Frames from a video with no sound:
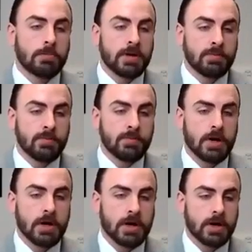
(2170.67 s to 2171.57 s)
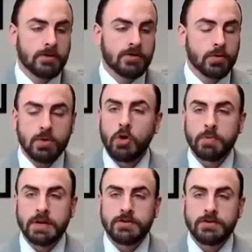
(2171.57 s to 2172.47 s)
people, store
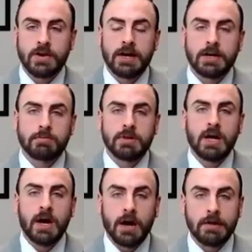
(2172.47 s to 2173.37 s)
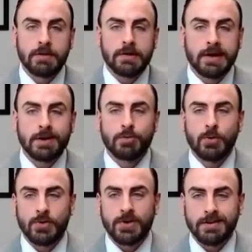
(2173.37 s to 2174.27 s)
openings are kind of blah. They're kind of
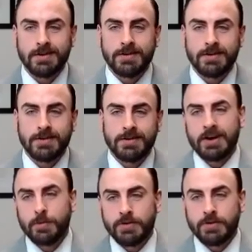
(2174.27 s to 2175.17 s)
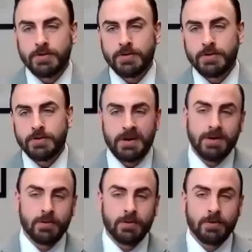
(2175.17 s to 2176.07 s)
boring. We're just kind of open a store. Oh,
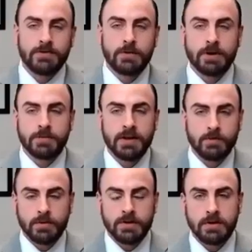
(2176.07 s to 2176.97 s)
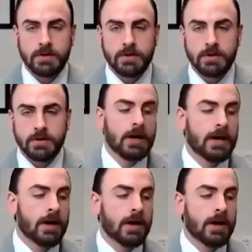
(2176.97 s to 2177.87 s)
we're a fast food company. That's what we do.
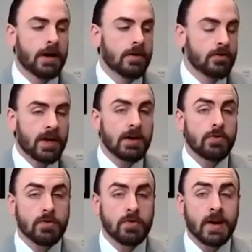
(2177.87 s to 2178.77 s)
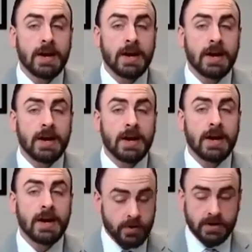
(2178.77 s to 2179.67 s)
So they created this
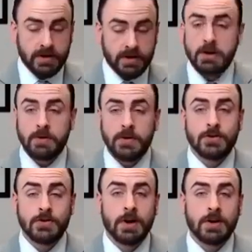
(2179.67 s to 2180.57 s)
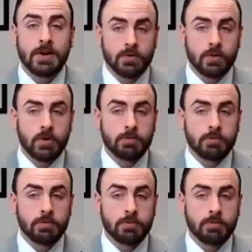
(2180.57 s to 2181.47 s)
whole experience around the store
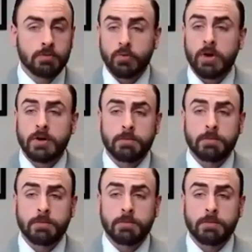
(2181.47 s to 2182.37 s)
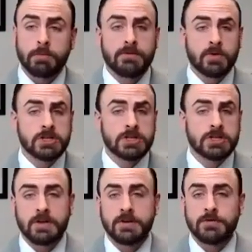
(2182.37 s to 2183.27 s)
where the first 100 people got free
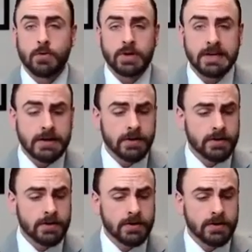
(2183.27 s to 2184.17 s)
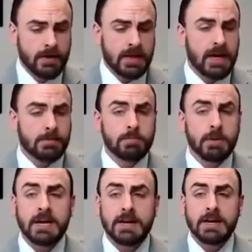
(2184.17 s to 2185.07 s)
Chick-fil-A for a year. They had
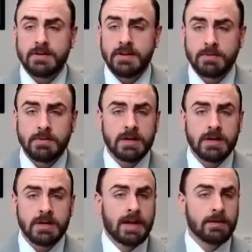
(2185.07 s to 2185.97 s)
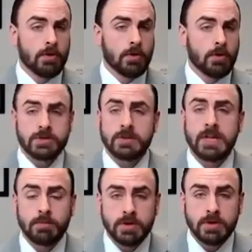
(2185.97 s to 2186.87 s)
bands come in. They had local
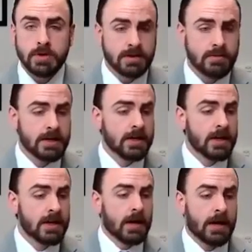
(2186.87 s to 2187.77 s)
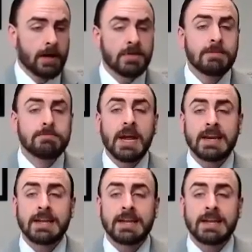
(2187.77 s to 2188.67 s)
celebrities come in. They made
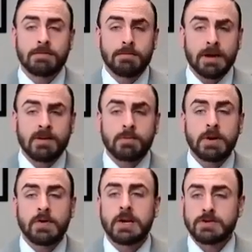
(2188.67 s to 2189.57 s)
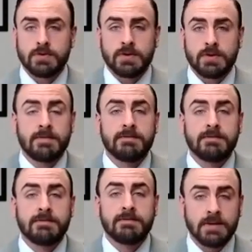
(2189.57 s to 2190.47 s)
it this experiential
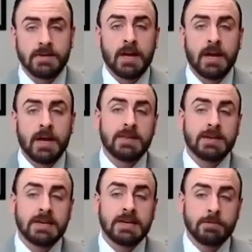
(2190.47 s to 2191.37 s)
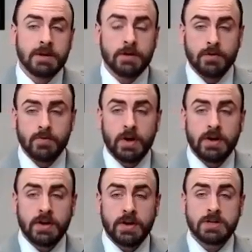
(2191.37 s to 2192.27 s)
event, and they did it because the
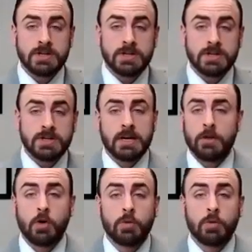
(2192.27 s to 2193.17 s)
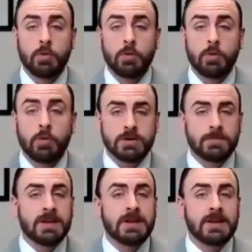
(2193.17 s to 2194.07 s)
rest of the industry just kind of opened stores
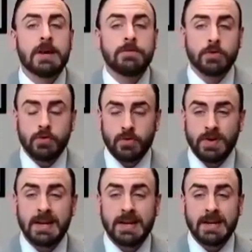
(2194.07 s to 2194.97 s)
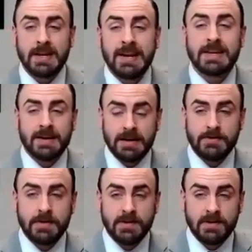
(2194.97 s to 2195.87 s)
up and never created any kind
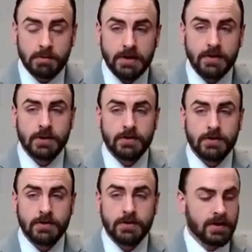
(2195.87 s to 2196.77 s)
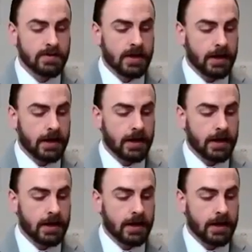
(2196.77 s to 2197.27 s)
of experience around that.